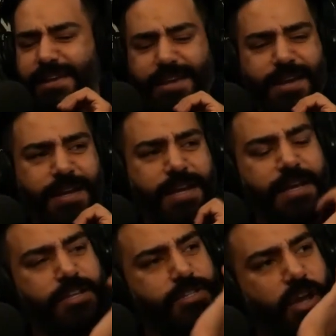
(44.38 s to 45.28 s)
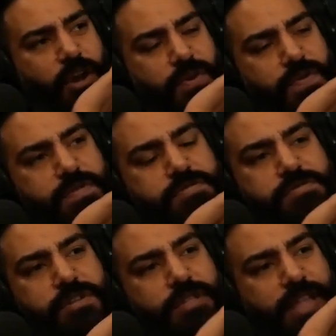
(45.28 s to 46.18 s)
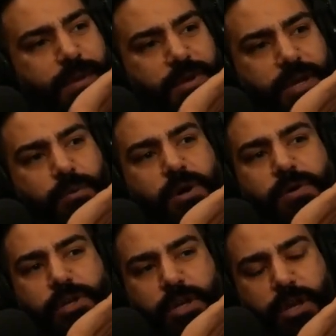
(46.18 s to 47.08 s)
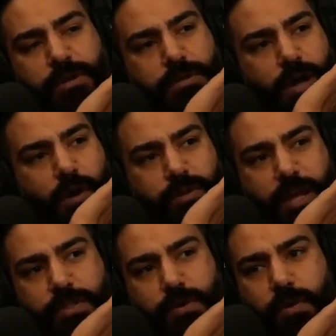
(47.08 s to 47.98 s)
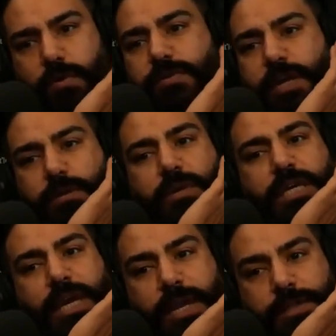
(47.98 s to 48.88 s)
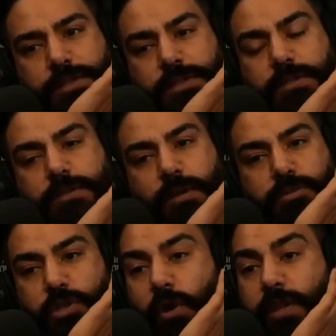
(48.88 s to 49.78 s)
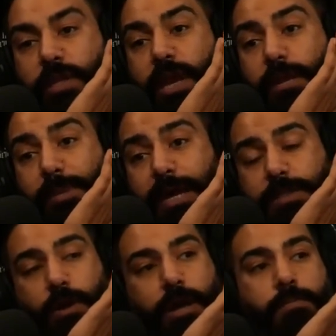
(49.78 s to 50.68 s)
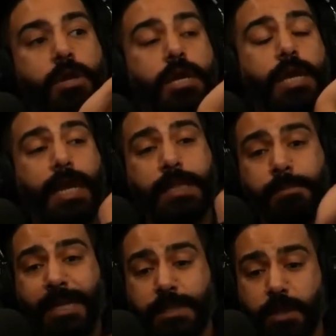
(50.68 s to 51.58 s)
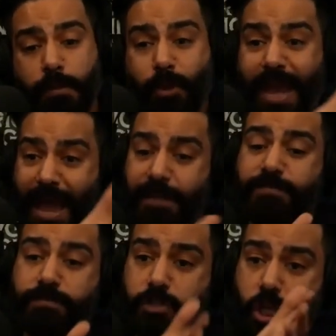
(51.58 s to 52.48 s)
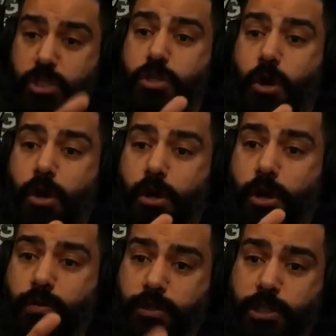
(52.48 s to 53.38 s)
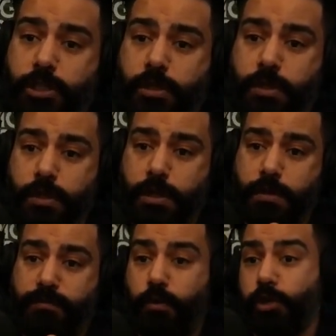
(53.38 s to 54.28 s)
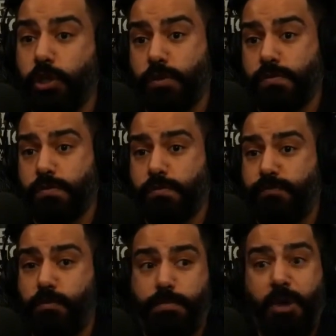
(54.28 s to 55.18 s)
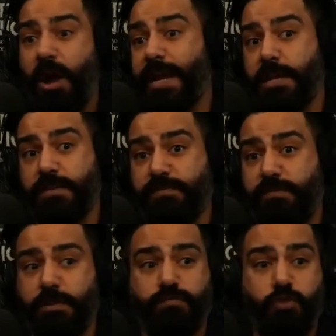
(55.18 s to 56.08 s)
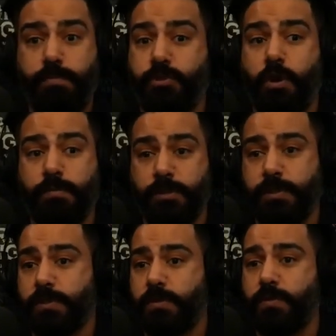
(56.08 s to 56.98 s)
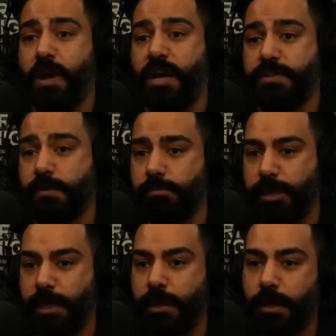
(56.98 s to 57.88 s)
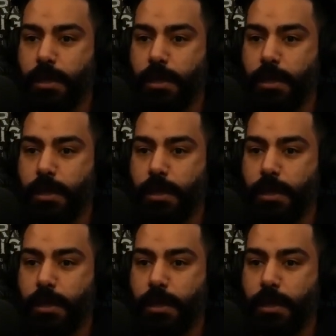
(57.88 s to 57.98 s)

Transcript: Yeah. So they were like, well, you know, hold that thought. Take the weekend. I'm sorry that you had a bad time. In the meantime, we have just got an audition for you for a pilot for Rob Thomas. It's called iZombie.